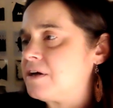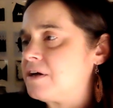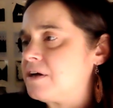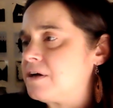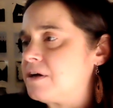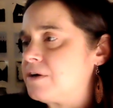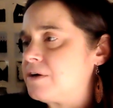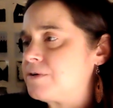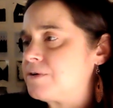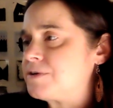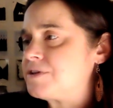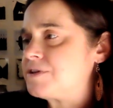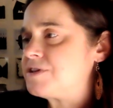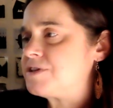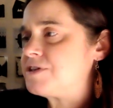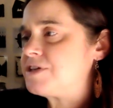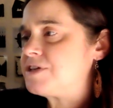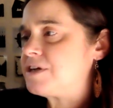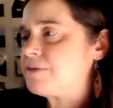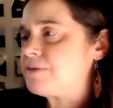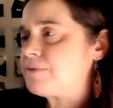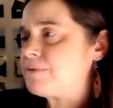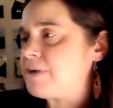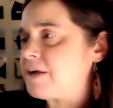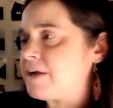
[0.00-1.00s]
Oh
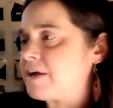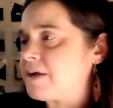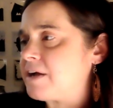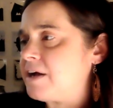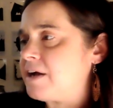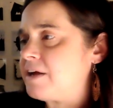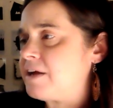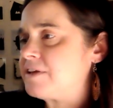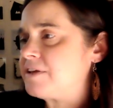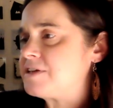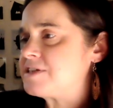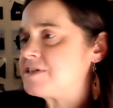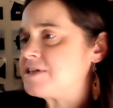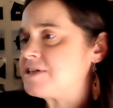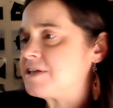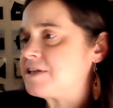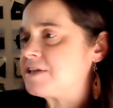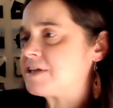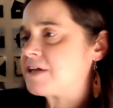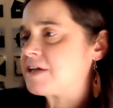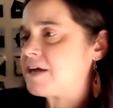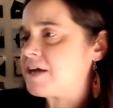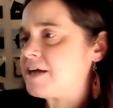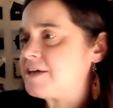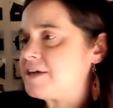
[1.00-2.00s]
shit, Rat Kiley said, the
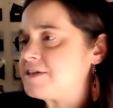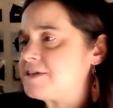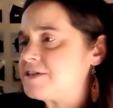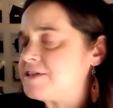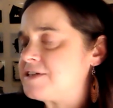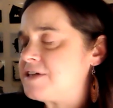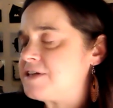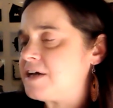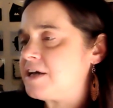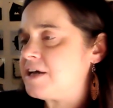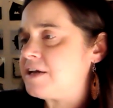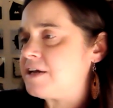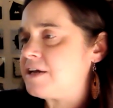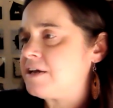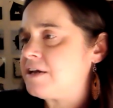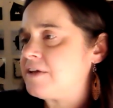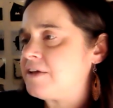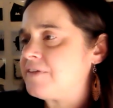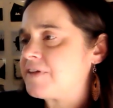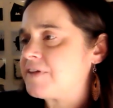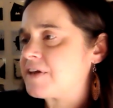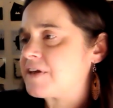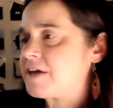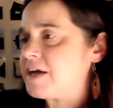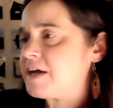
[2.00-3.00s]
guy's dead.
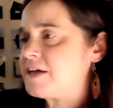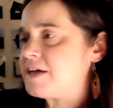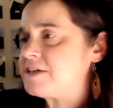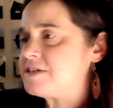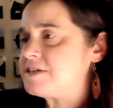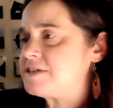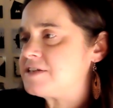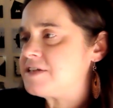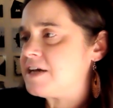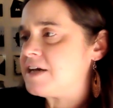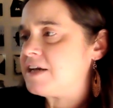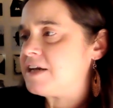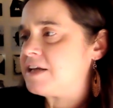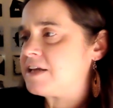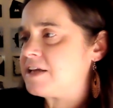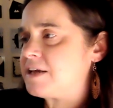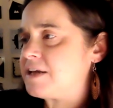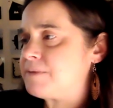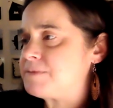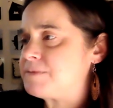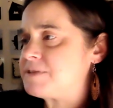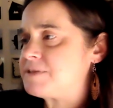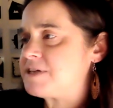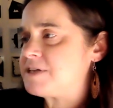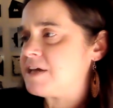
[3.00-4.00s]
The guy's dead, he
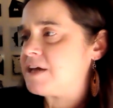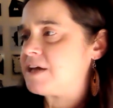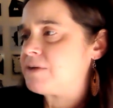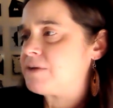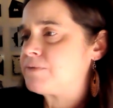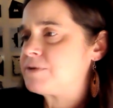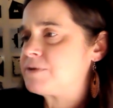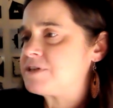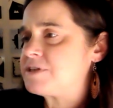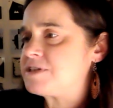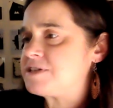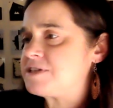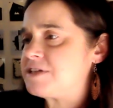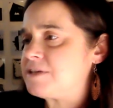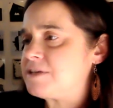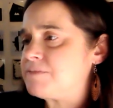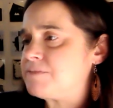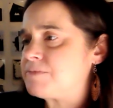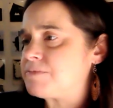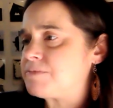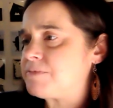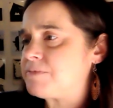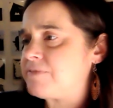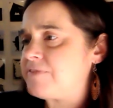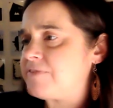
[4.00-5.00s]
kept saying, which
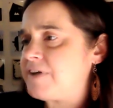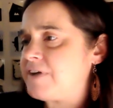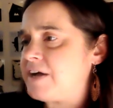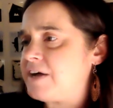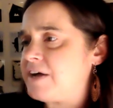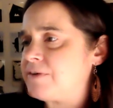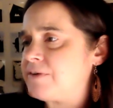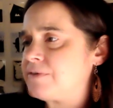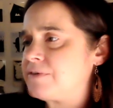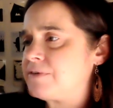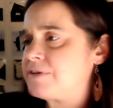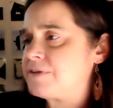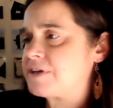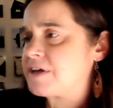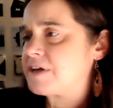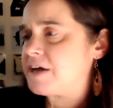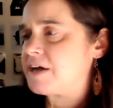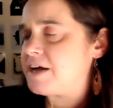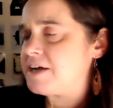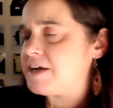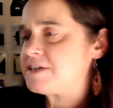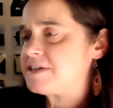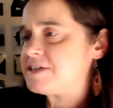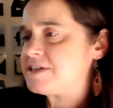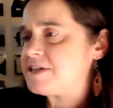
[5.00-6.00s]
seemed profound. The
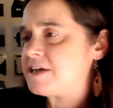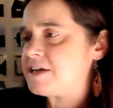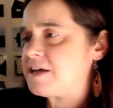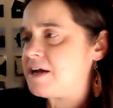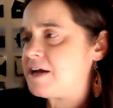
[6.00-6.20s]
guy's dead.